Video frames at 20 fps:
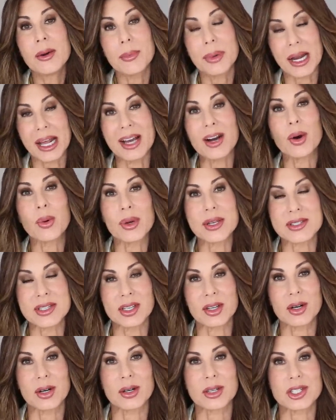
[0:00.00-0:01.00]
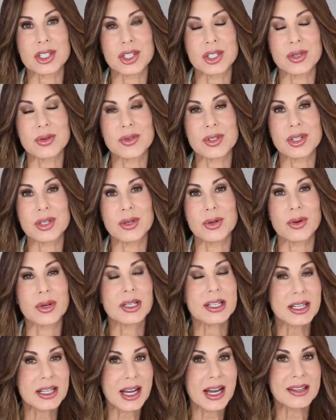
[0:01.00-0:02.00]
but I always encourage you to
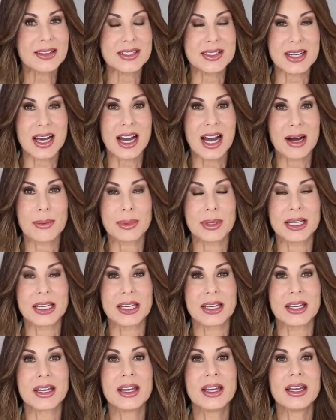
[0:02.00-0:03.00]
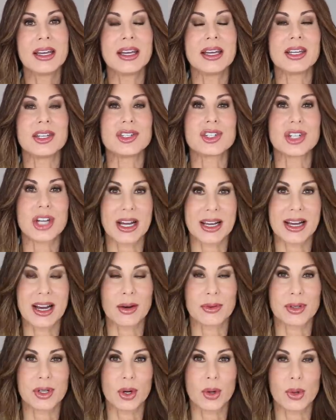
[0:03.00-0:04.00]
click on the top link and check
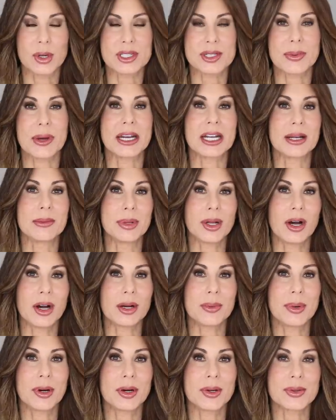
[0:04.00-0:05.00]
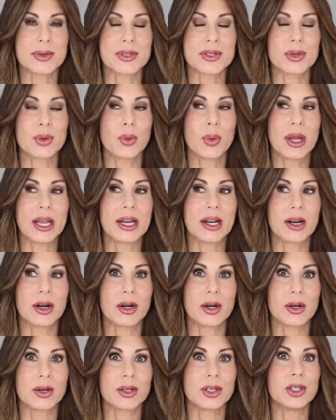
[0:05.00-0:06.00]
out the corresponding blog post
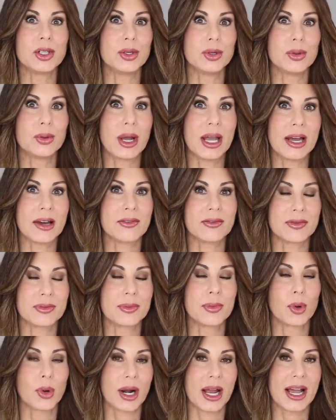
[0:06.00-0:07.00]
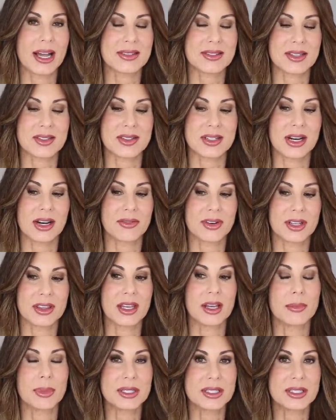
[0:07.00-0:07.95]
where you have more access to everything.